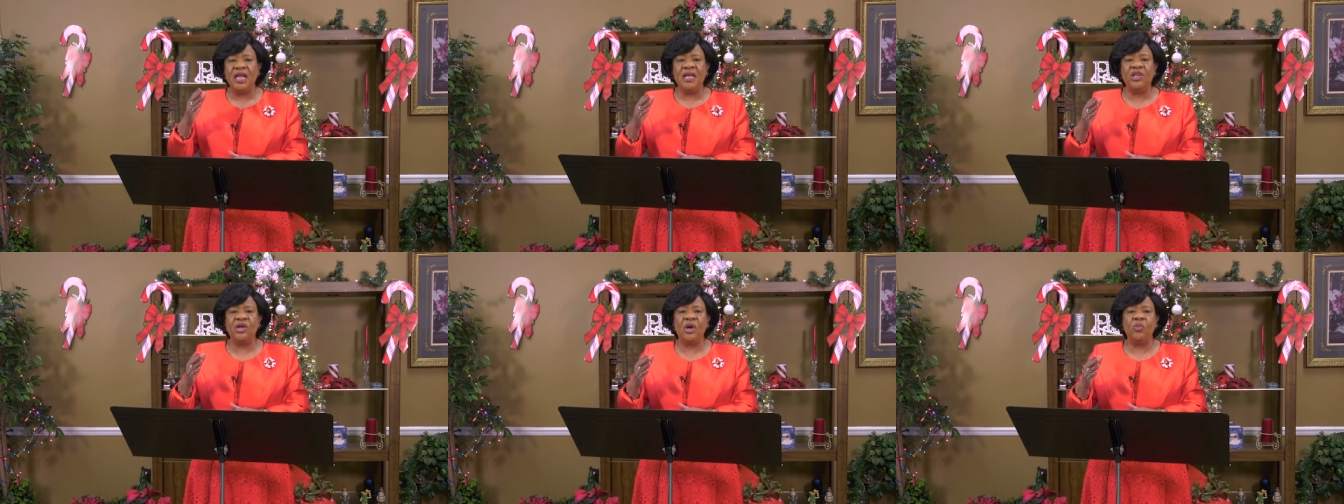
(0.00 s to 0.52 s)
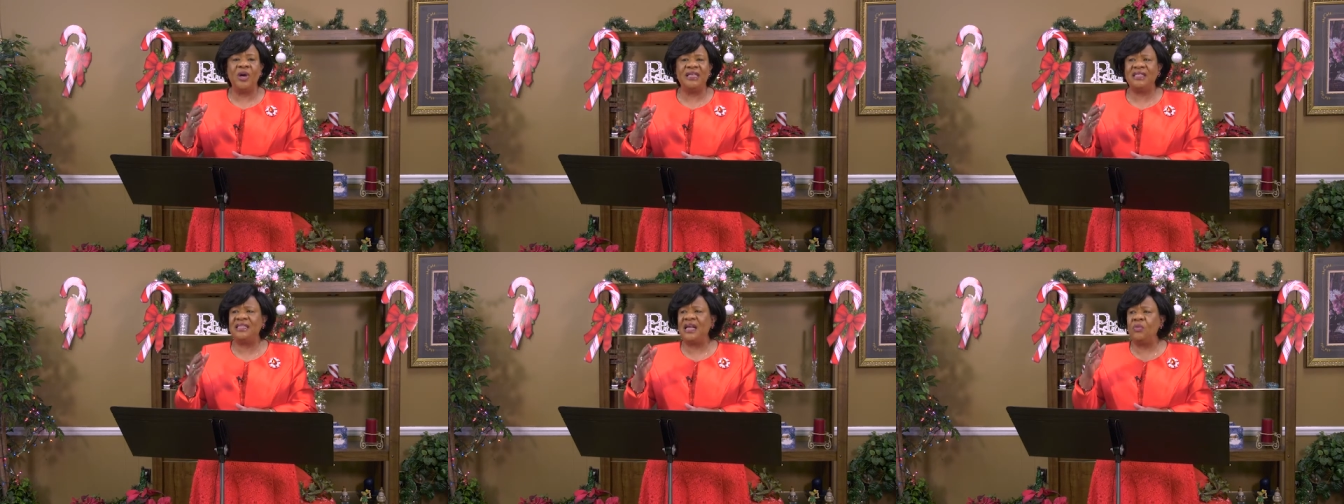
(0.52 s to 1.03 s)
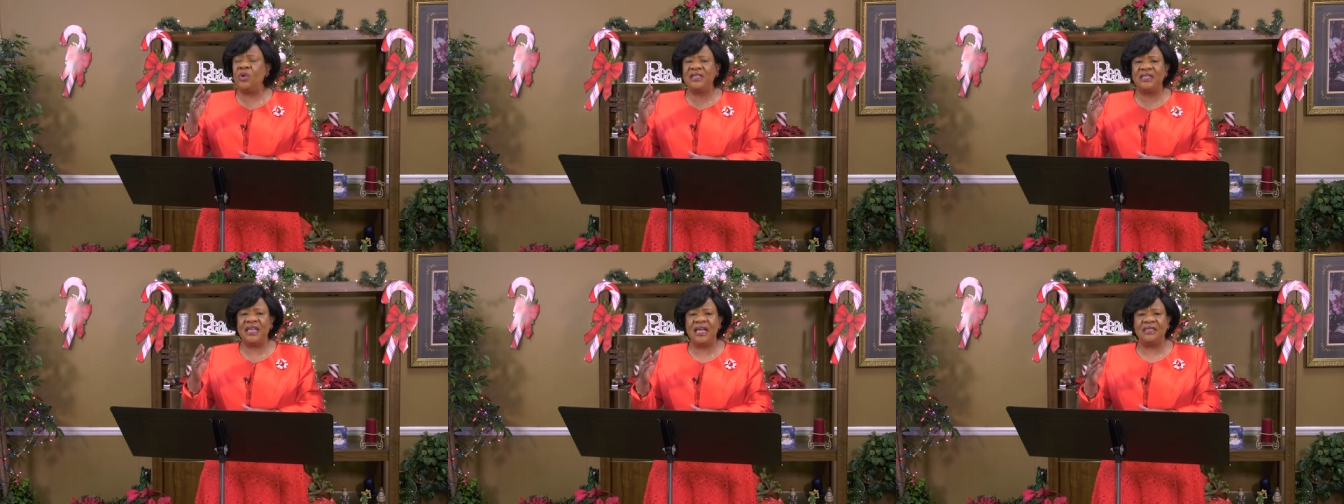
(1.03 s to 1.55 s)
You know what? Someone
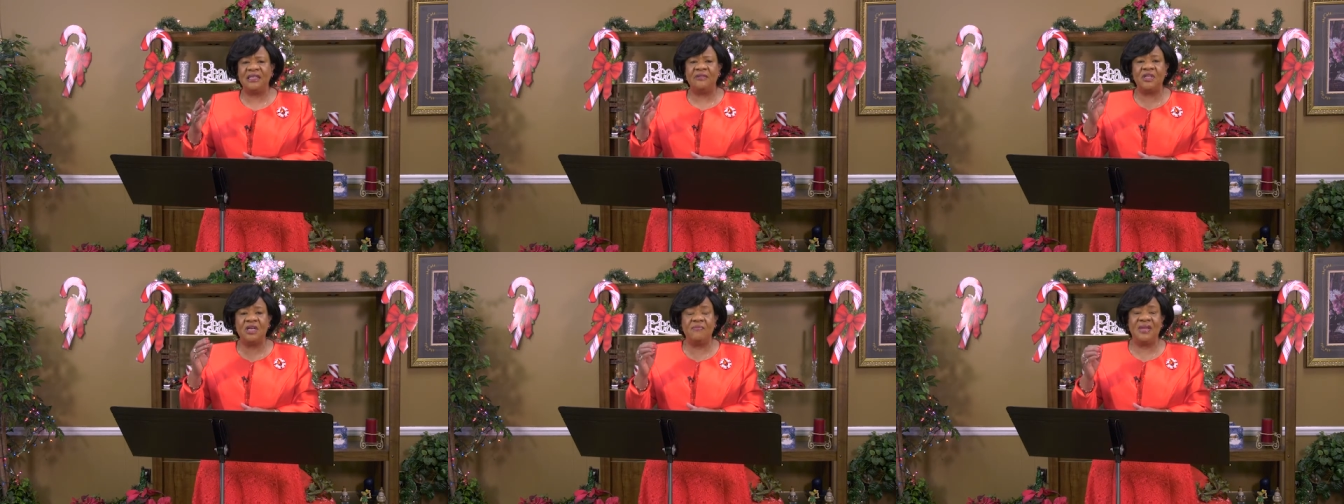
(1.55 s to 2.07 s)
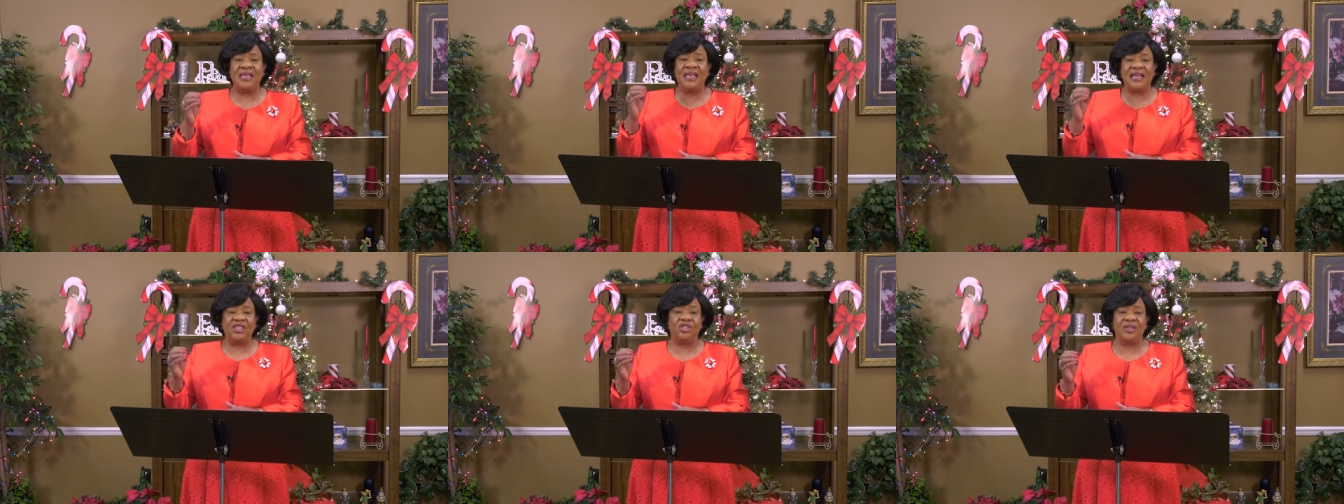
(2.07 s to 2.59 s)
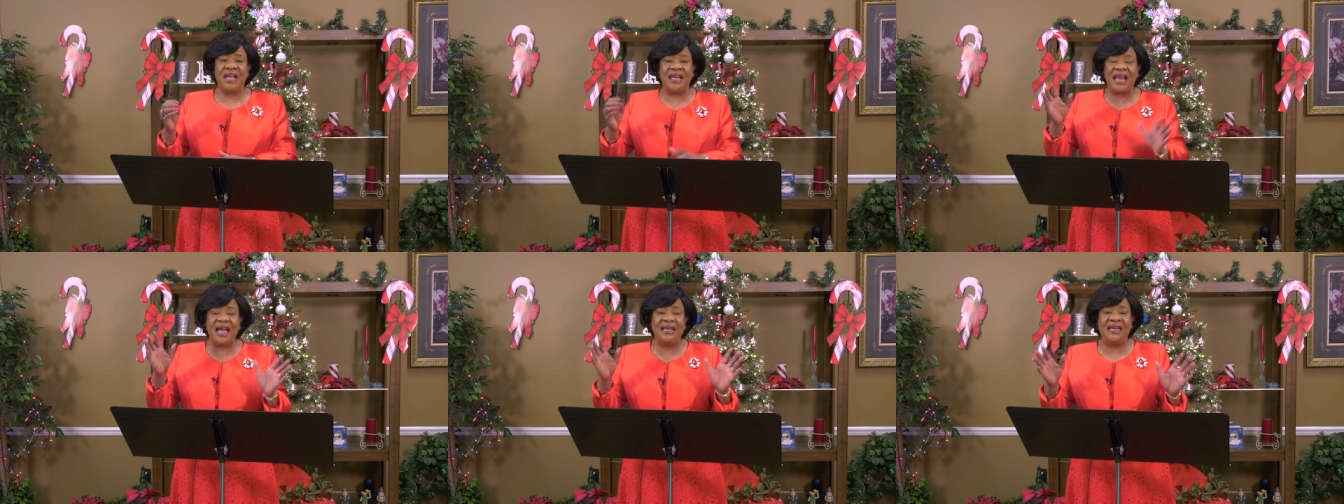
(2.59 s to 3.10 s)
said something to me yesterday
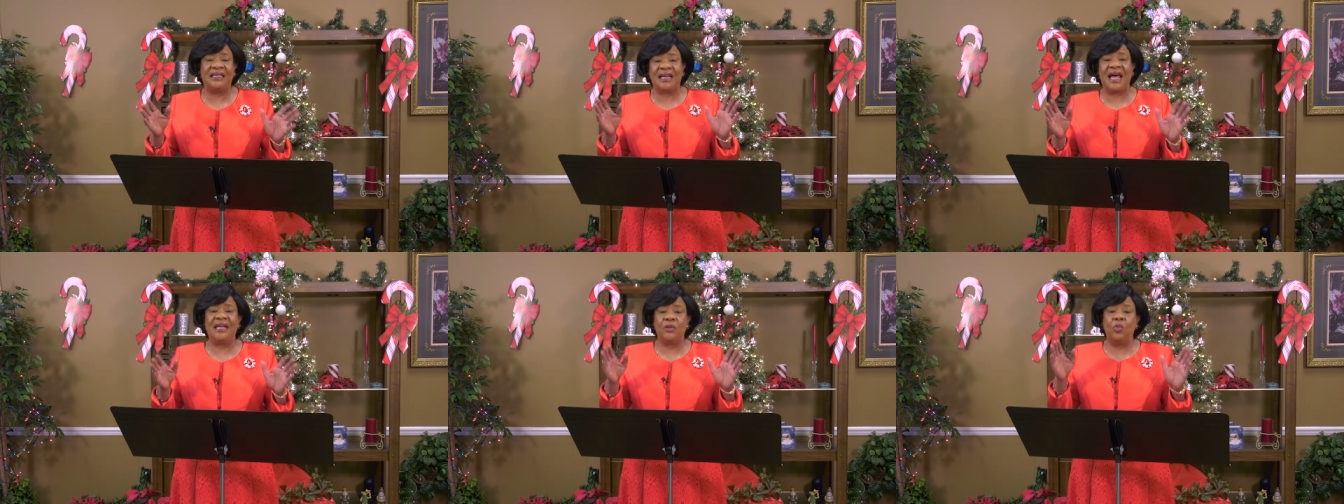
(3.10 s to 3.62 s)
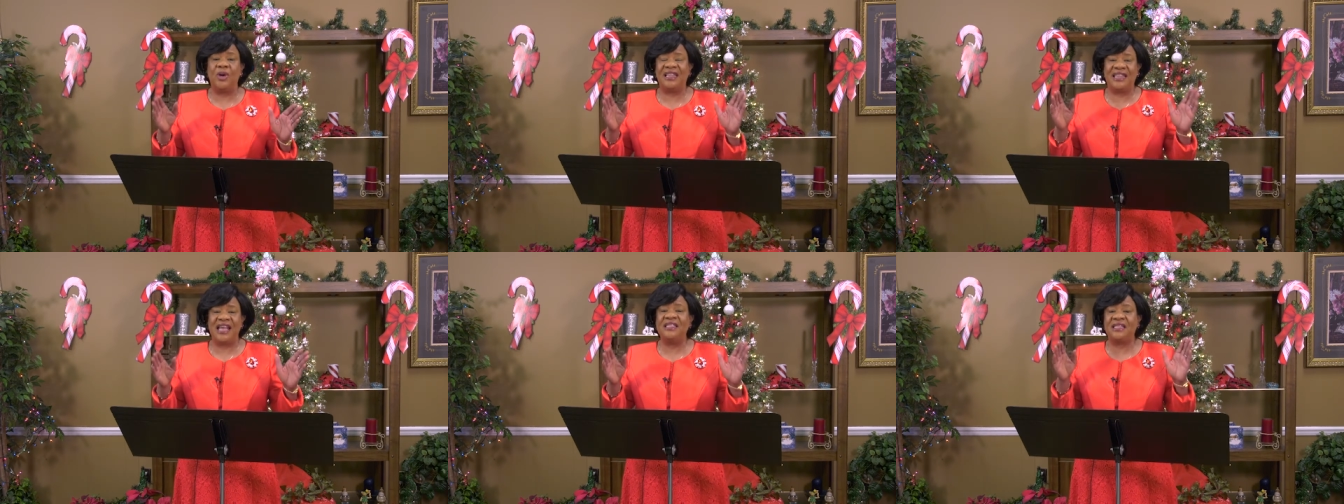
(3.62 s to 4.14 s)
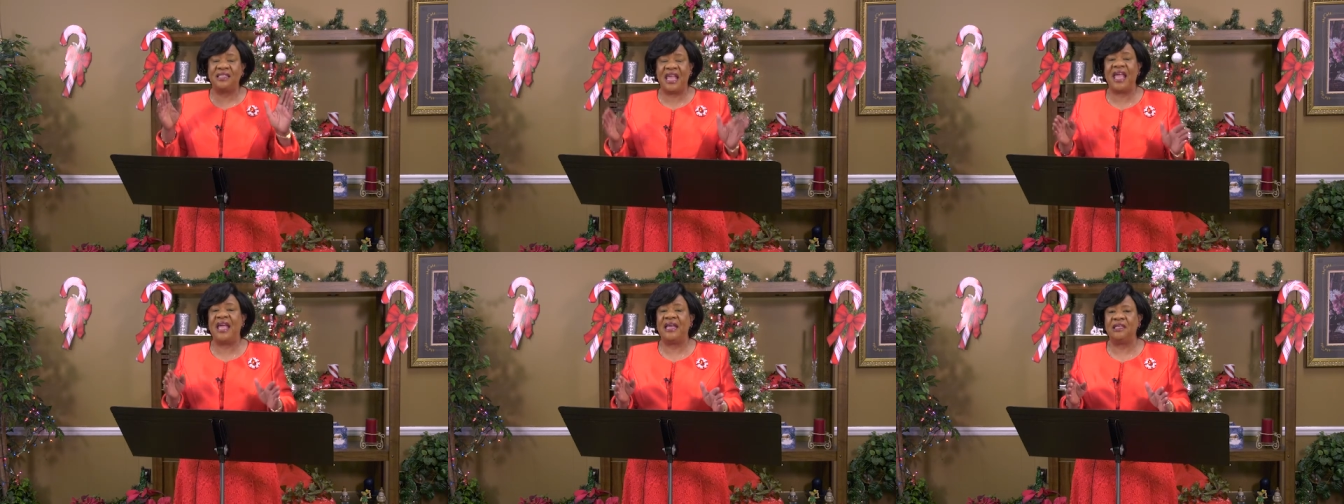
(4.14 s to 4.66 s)
and I didn't like what they
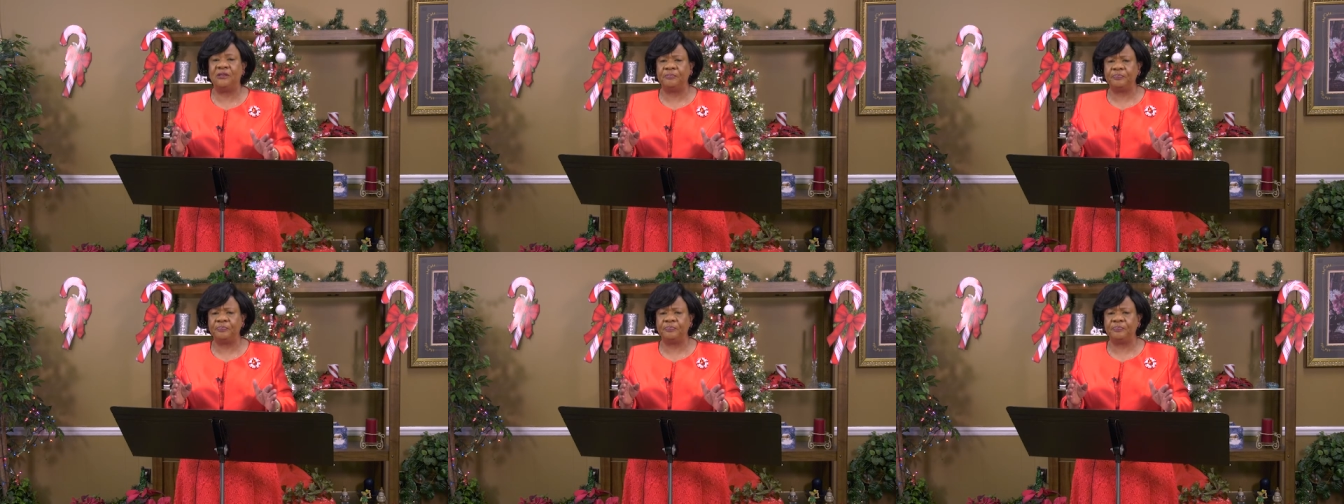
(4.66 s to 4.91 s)
said.